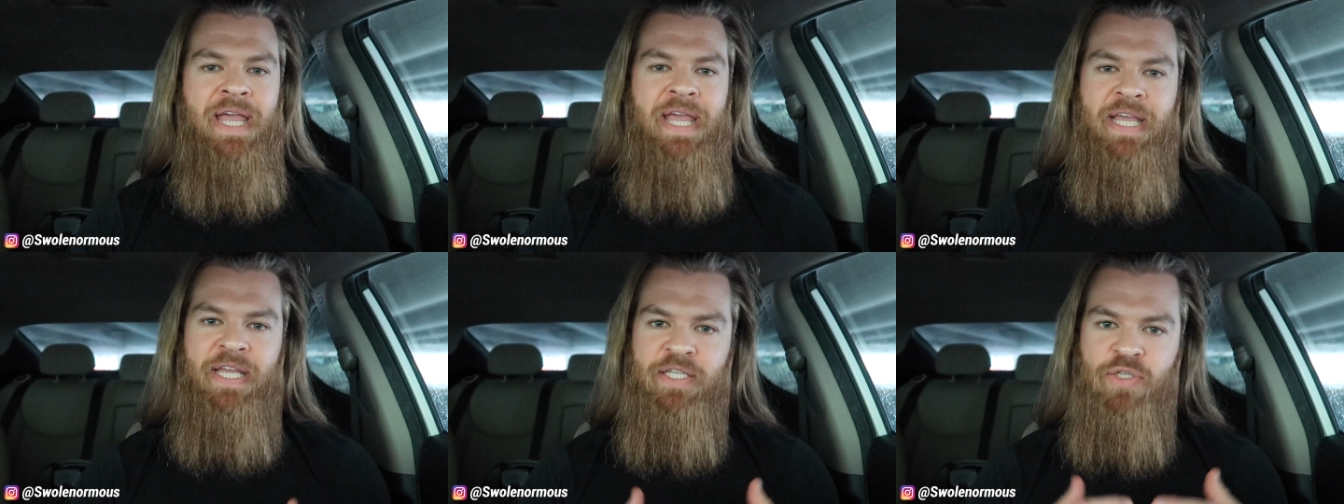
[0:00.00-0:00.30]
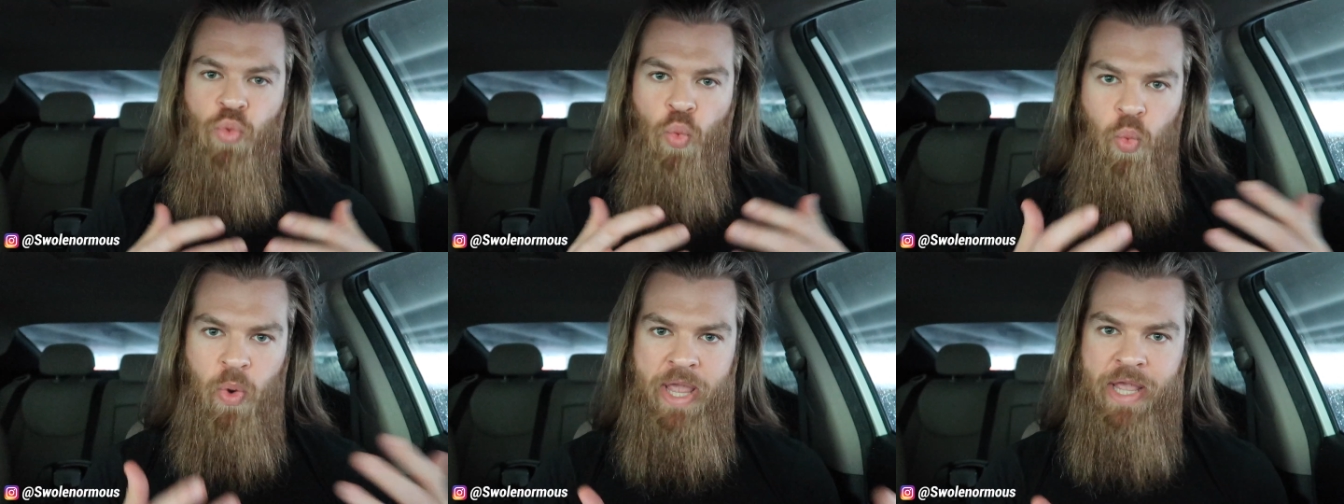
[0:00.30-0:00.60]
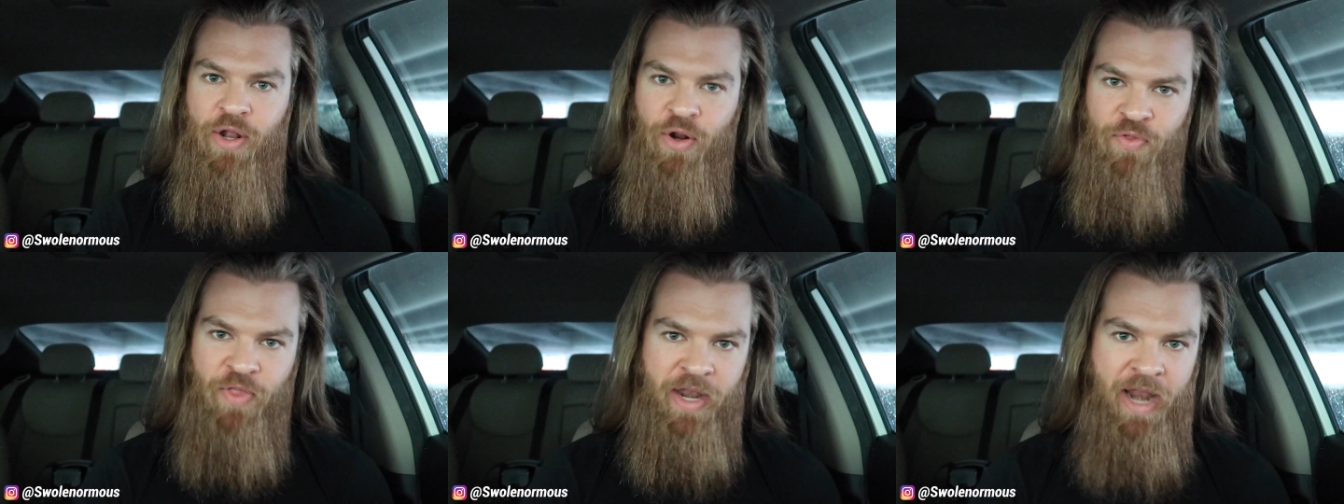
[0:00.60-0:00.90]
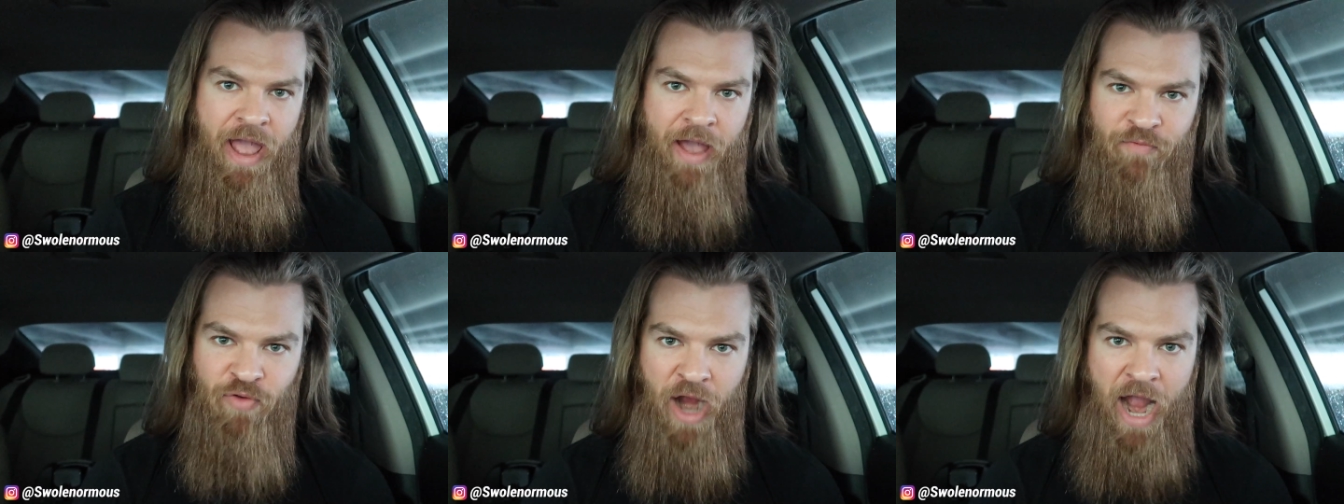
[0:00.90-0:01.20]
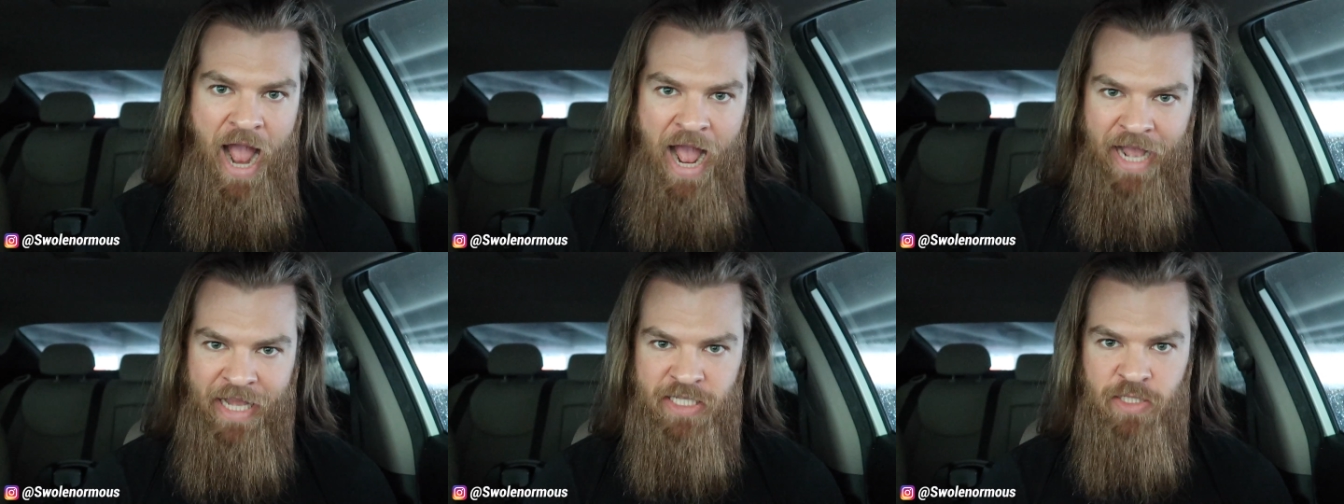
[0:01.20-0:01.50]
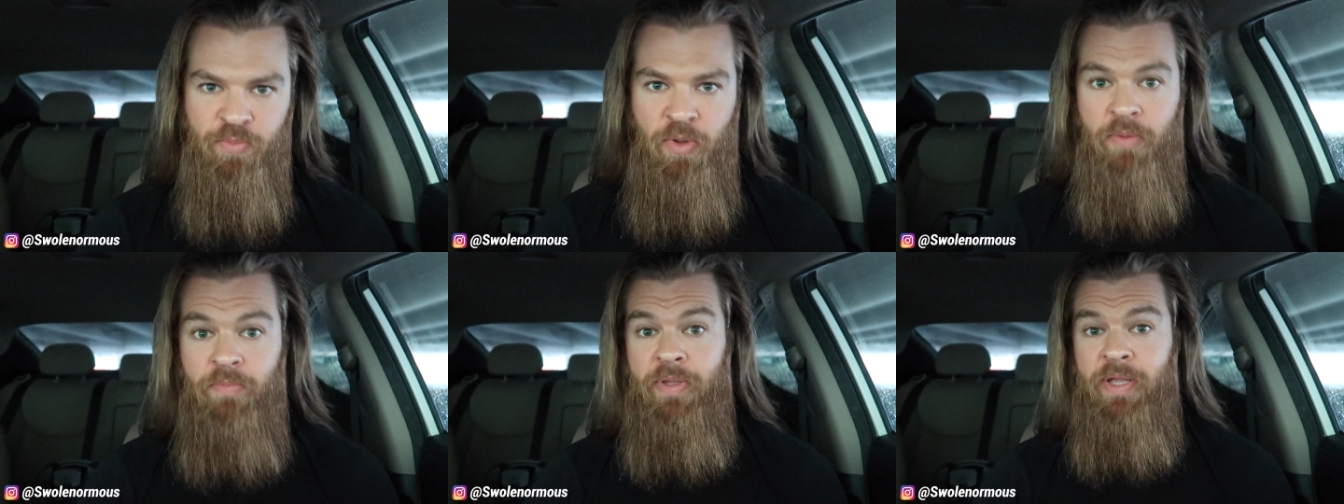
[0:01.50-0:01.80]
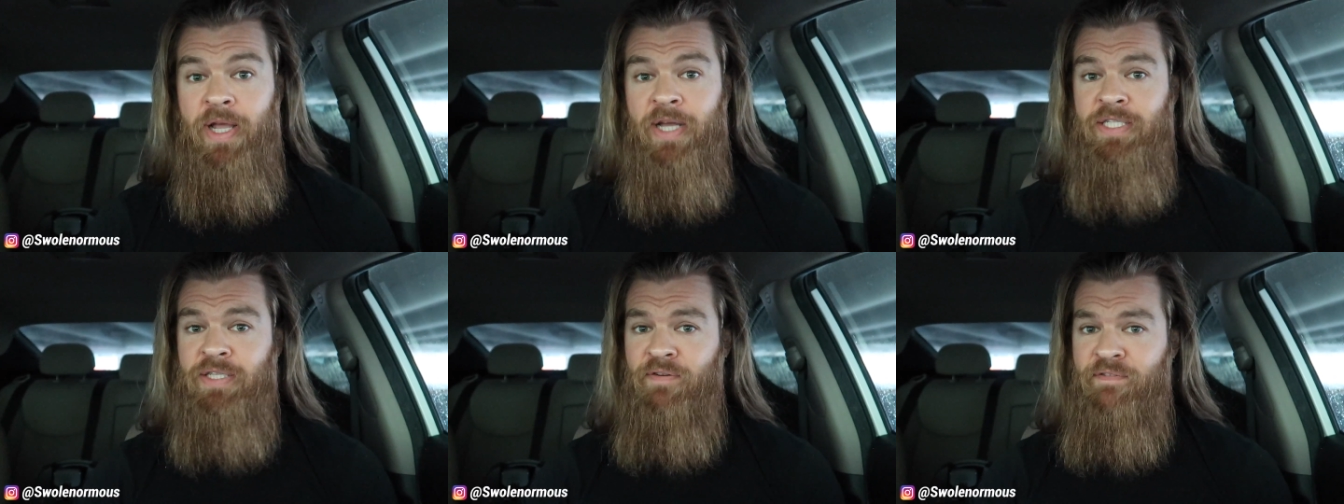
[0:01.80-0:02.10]
is weaker than it ever has been
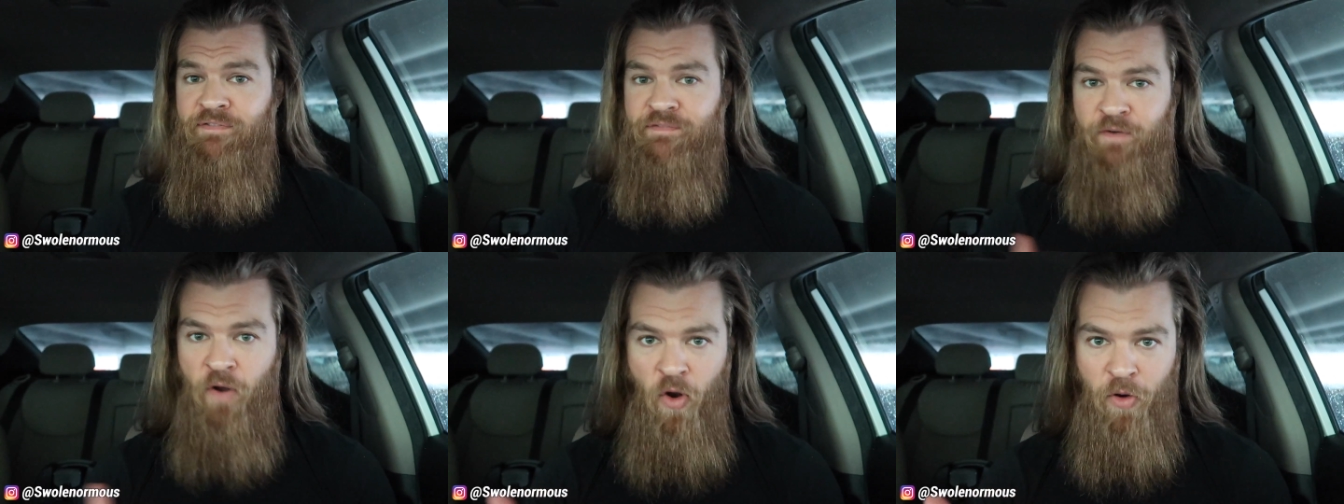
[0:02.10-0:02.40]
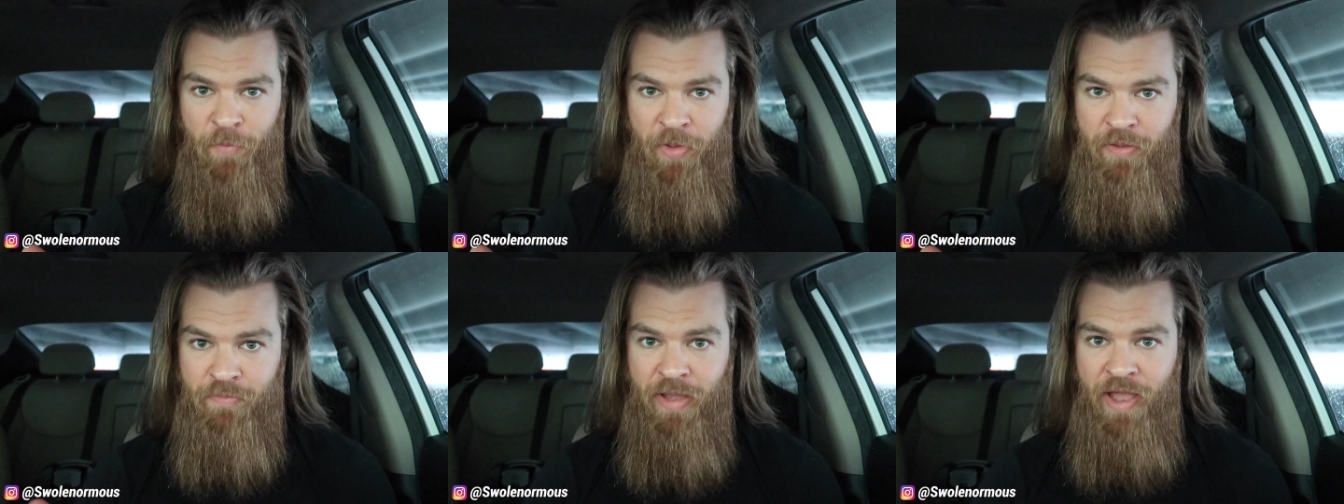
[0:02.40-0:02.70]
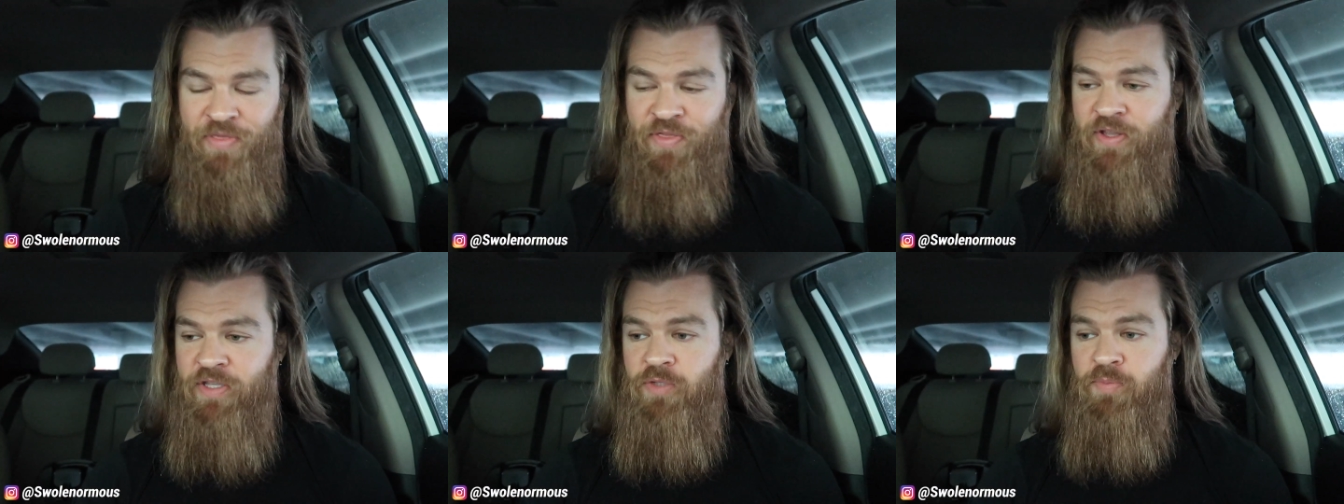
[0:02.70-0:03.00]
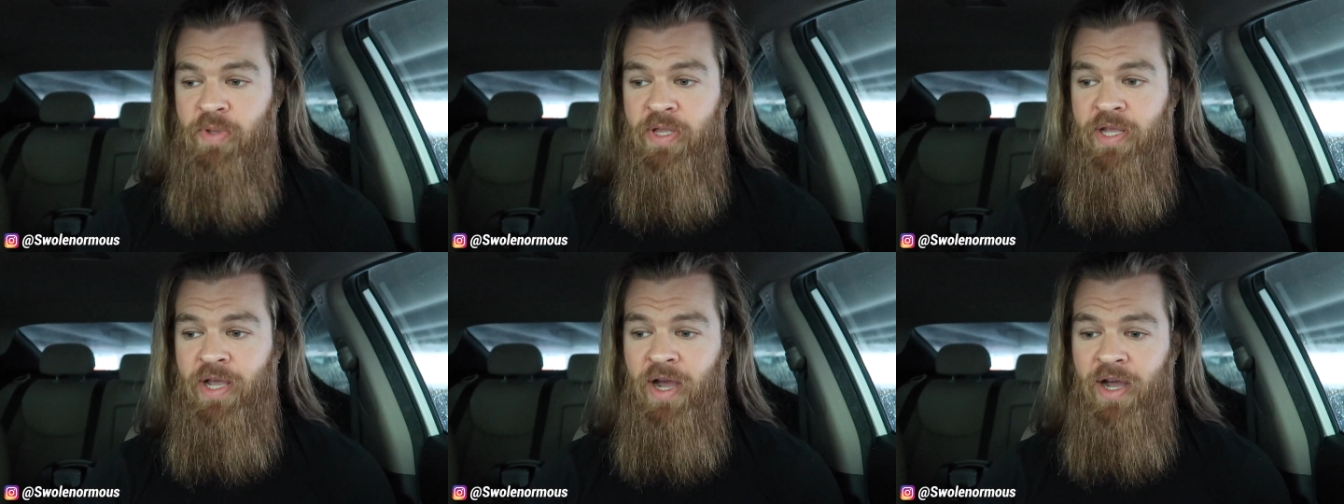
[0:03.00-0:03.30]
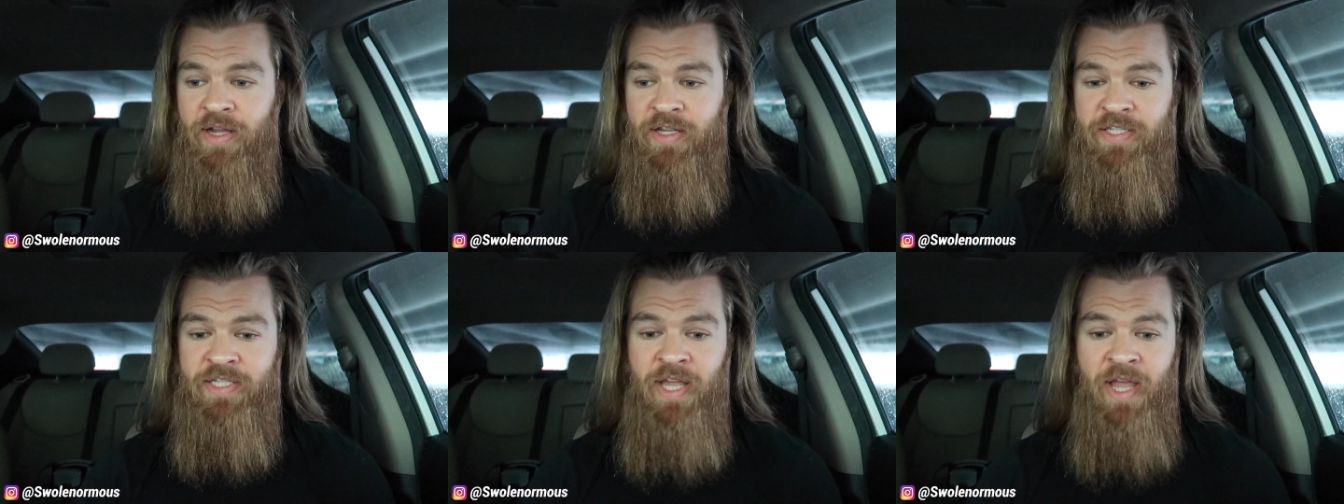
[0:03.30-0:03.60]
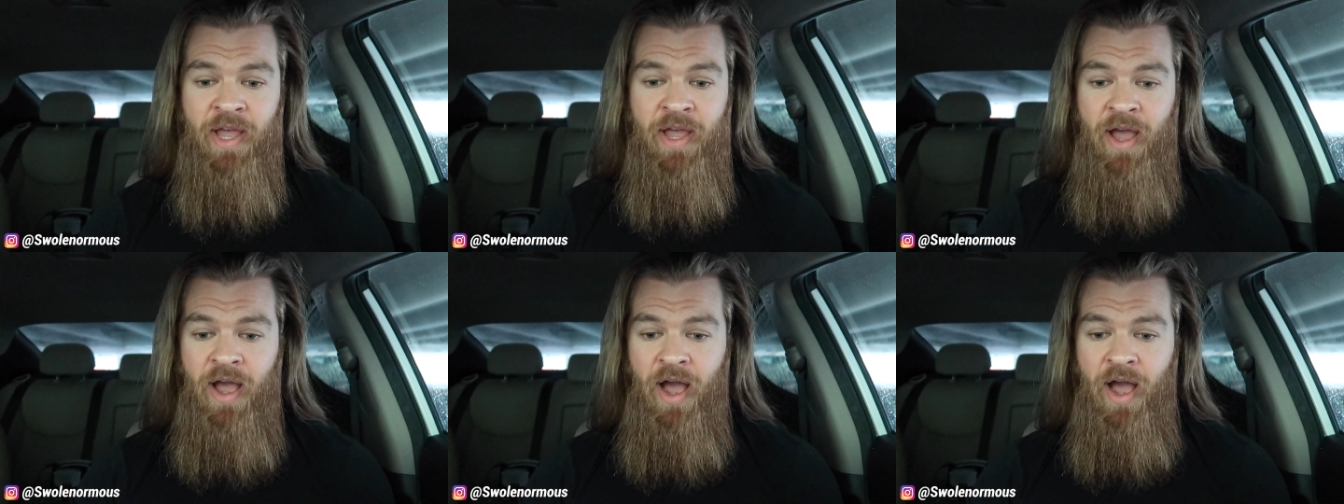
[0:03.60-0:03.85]
because of farming methods, because